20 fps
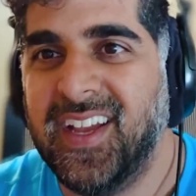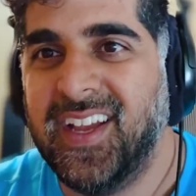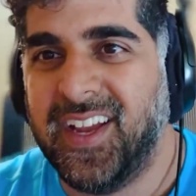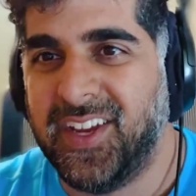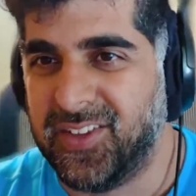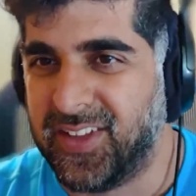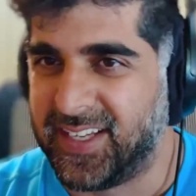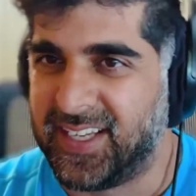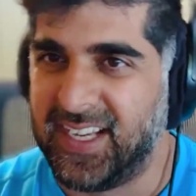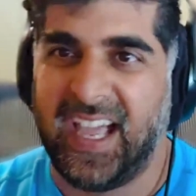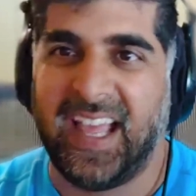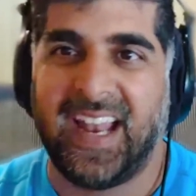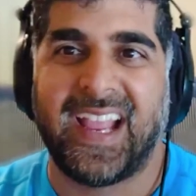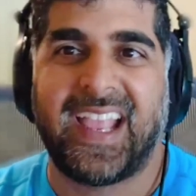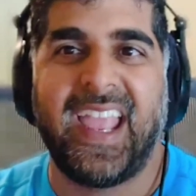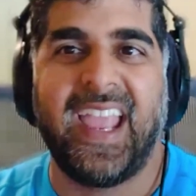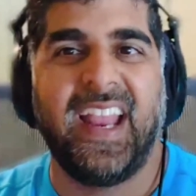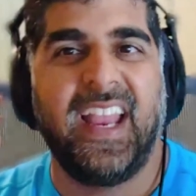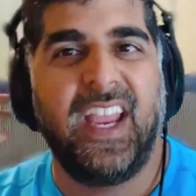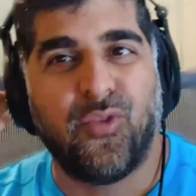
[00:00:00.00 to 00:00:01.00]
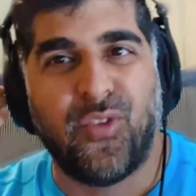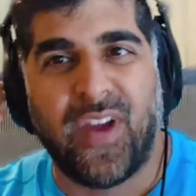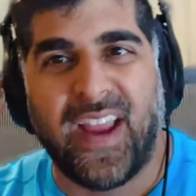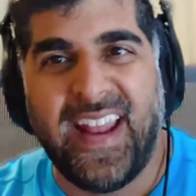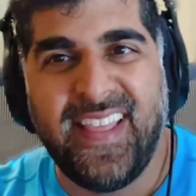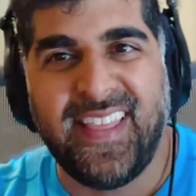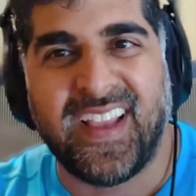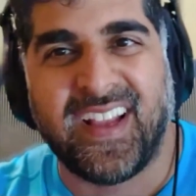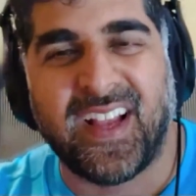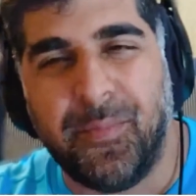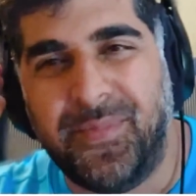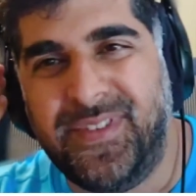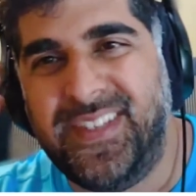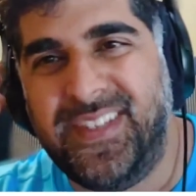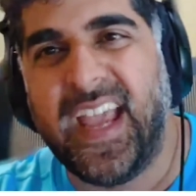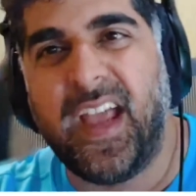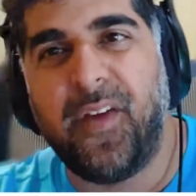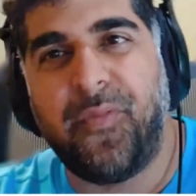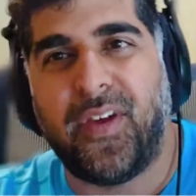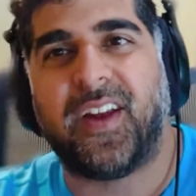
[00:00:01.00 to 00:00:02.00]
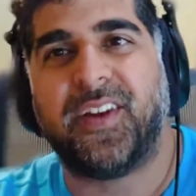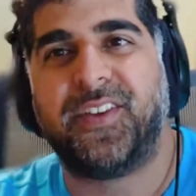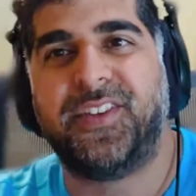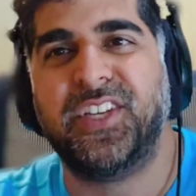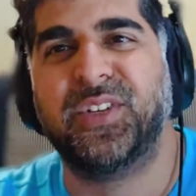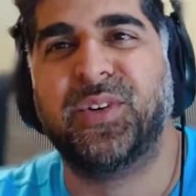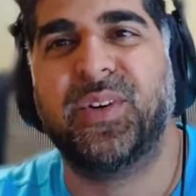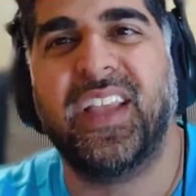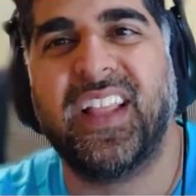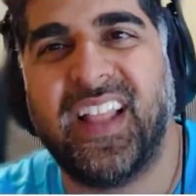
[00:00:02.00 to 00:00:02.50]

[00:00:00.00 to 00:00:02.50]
You're like, God, I can't hear anything. I'm deaf out of two,